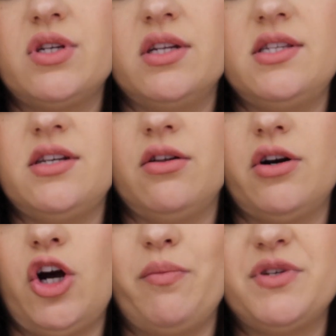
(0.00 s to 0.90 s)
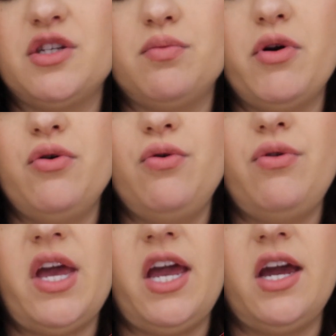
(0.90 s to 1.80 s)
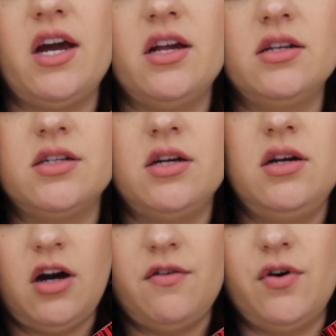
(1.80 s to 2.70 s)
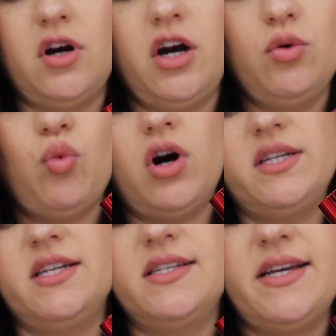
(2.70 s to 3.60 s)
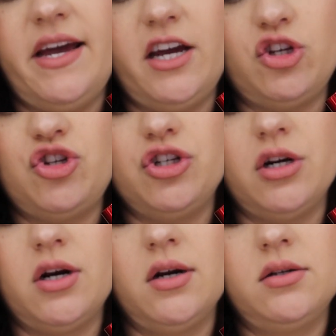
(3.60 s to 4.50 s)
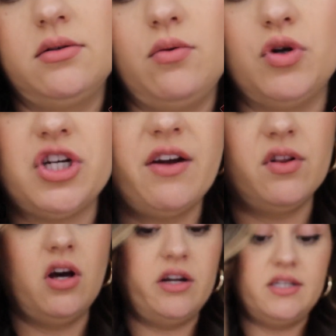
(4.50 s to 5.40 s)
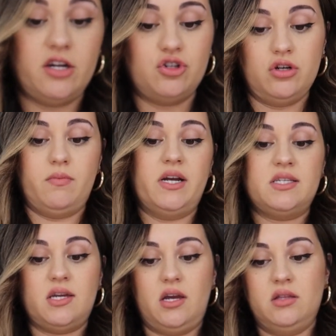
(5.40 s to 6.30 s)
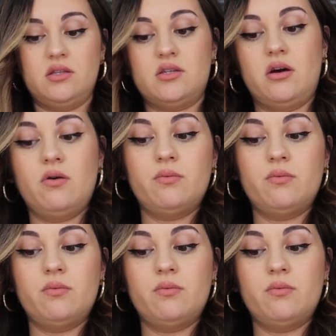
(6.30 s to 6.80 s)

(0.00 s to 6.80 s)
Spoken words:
concealer, helps smooth and cover unwanted texture, which I have a lot of texture in my skin, so